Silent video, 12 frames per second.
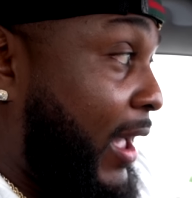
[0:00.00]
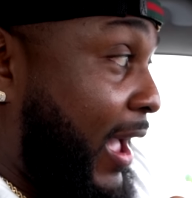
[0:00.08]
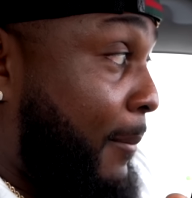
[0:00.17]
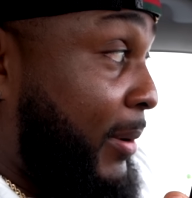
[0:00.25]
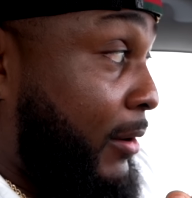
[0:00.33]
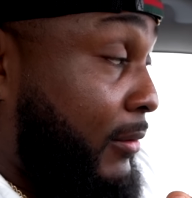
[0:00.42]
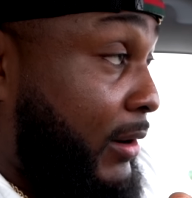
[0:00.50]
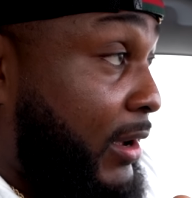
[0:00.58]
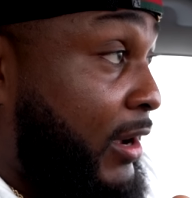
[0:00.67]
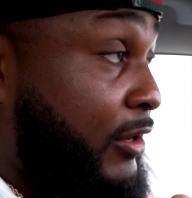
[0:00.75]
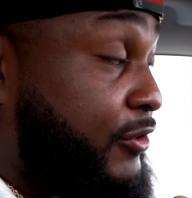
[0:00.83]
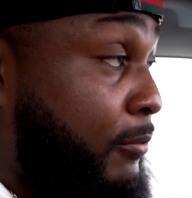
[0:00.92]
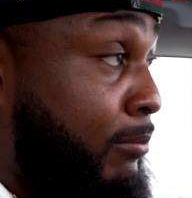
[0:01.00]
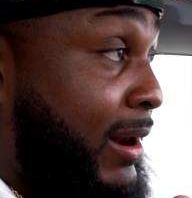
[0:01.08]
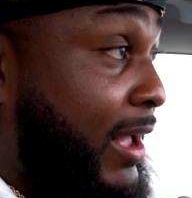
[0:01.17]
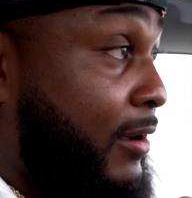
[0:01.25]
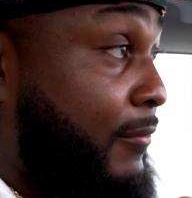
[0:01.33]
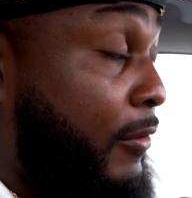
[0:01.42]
I'll be on the 100 block.